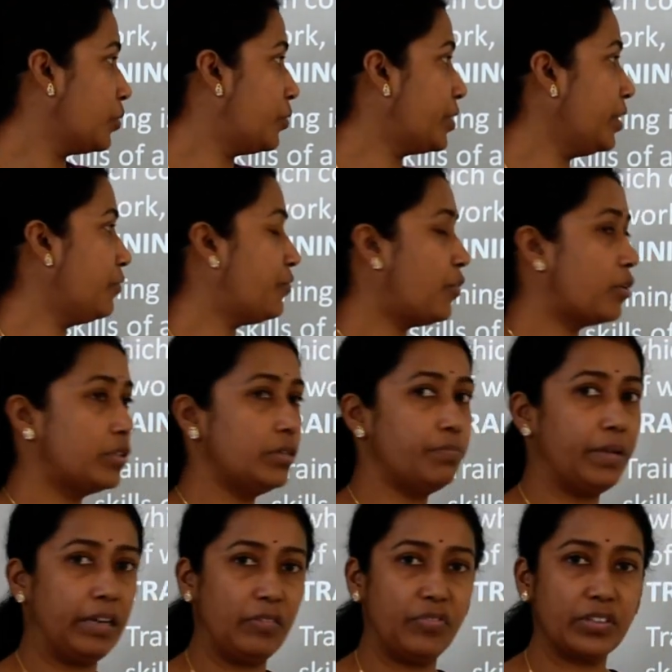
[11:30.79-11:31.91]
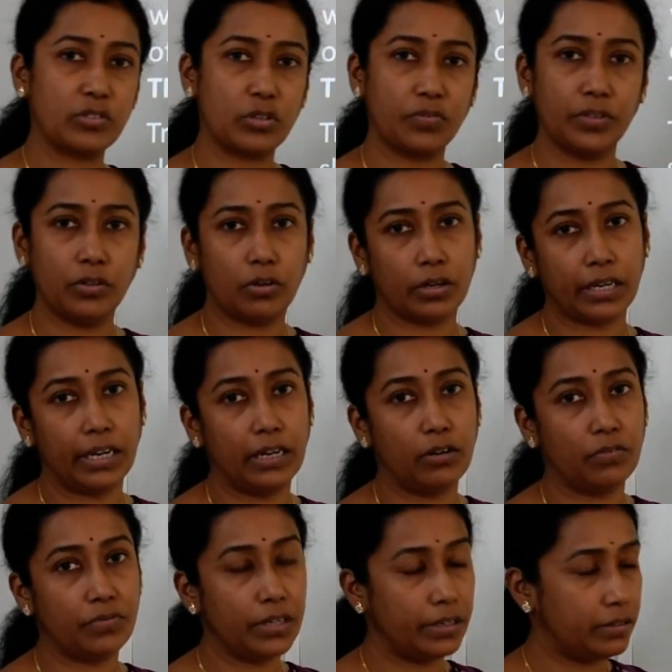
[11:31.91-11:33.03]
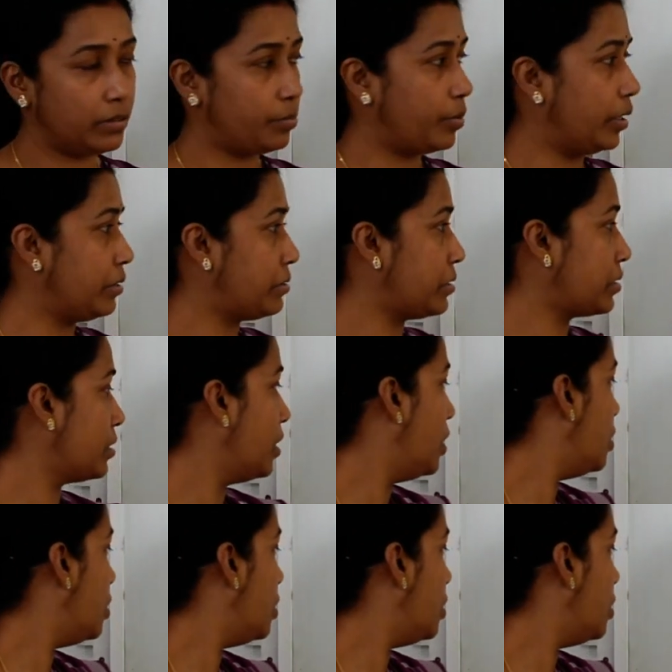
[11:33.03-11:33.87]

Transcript: okay, for the benefits of the or gain of the enterprises.